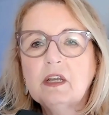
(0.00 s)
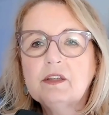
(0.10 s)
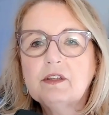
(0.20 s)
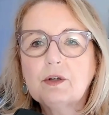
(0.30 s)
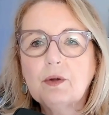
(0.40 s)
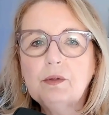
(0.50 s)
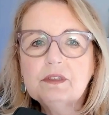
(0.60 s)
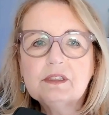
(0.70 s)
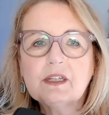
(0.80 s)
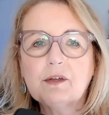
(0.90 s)
The goal
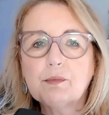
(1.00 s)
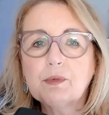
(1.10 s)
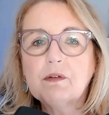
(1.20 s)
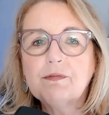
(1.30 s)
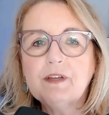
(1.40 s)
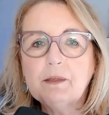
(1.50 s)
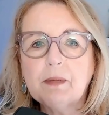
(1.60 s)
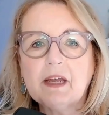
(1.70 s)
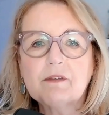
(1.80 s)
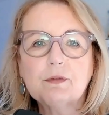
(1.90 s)
is to get real
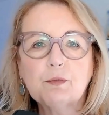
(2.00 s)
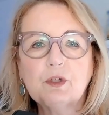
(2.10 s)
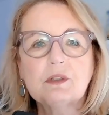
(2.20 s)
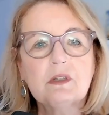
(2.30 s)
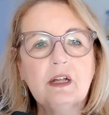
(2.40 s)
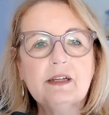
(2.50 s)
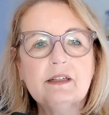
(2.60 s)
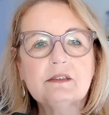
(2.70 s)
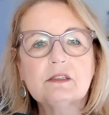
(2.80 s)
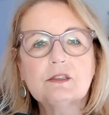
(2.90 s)
feedback from real
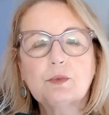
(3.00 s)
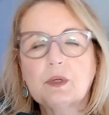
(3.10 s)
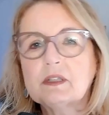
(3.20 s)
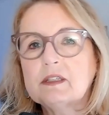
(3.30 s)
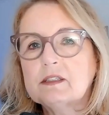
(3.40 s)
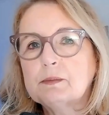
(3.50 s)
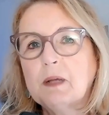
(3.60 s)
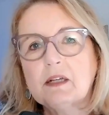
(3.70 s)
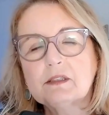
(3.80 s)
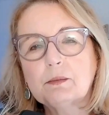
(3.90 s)
clients as quickly as
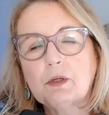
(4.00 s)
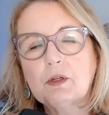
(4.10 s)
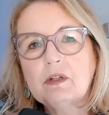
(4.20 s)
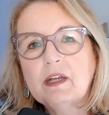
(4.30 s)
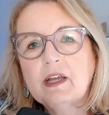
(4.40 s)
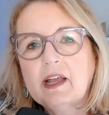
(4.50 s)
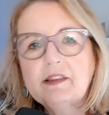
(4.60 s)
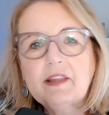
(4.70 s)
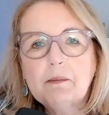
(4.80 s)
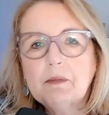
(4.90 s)
possible. And
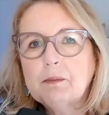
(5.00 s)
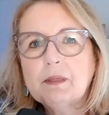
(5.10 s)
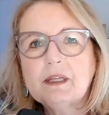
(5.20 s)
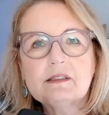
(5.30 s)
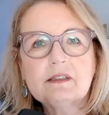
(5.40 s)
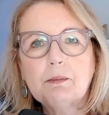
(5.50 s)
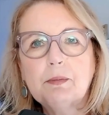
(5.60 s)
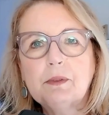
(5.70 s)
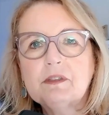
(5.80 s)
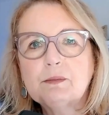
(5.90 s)
that might be as
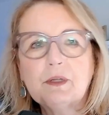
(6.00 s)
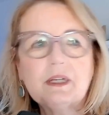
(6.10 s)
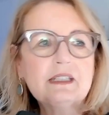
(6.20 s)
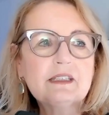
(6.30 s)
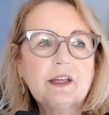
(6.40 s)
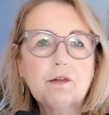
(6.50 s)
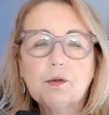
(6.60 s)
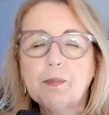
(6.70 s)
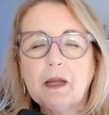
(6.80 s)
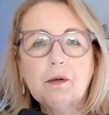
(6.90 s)
simple as putting together a
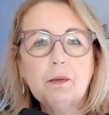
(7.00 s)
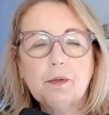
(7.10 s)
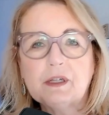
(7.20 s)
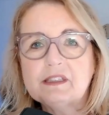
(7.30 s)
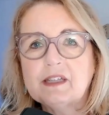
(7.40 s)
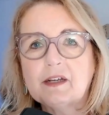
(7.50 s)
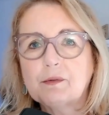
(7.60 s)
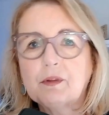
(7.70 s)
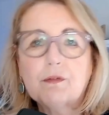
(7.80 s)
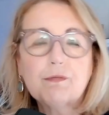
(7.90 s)
PowerPoint deck with
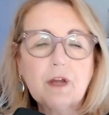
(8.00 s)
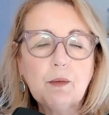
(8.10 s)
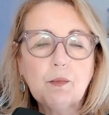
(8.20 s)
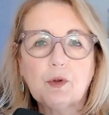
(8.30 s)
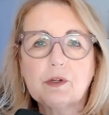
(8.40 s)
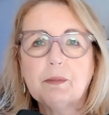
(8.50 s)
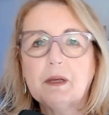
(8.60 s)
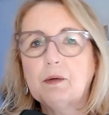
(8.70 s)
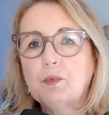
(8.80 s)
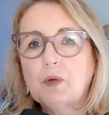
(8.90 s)
a framework
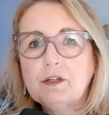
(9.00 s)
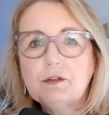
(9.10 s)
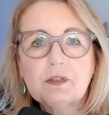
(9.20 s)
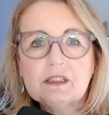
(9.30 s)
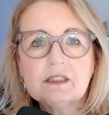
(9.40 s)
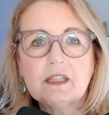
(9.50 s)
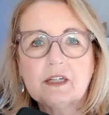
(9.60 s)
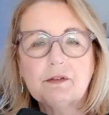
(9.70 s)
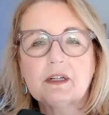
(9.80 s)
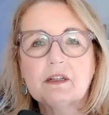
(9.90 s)
about what you're
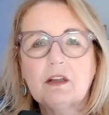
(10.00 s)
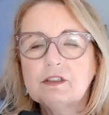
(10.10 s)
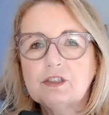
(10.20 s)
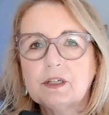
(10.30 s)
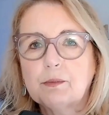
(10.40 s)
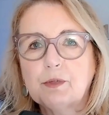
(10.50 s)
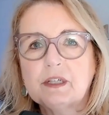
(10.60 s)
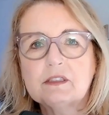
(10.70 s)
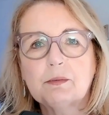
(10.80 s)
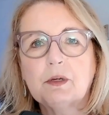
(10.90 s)
considering launching and bringing
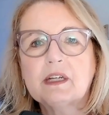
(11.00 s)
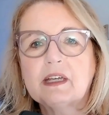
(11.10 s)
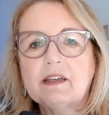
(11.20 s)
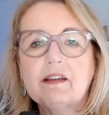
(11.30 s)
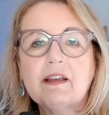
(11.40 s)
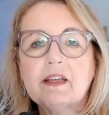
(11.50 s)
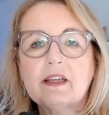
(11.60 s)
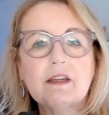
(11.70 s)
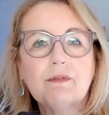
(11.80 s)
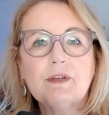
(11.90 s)
to market and
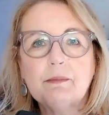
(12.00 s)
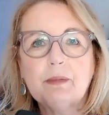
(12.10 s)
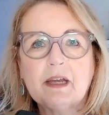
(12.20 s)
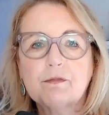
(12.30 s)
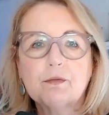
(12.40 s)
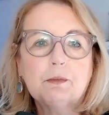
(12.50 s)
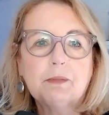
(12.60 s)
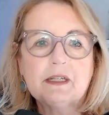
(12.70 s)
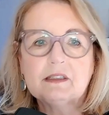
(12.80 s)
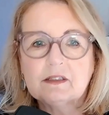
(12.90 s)
getting feedback from about
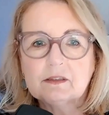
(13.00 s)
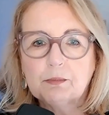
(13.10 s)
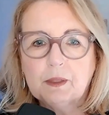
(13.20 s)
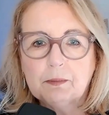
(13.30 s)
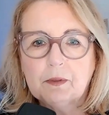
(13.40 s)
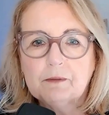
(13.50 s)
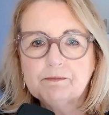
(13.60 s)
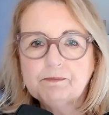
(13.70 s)
a dozen people.